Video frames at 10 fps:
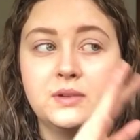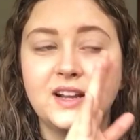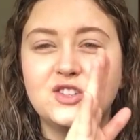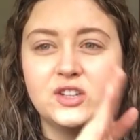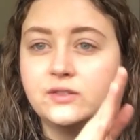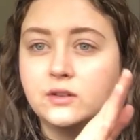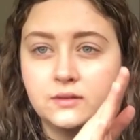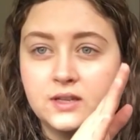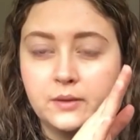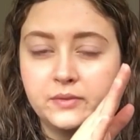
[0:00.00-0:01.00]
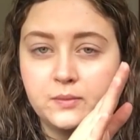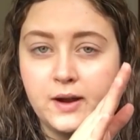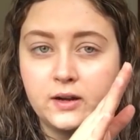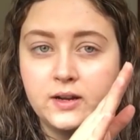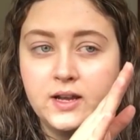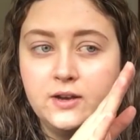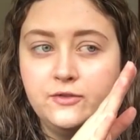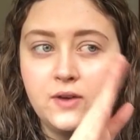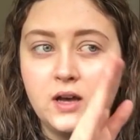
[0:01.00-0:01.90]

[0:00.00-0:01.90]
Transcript: but I just don't think I'm smart enough.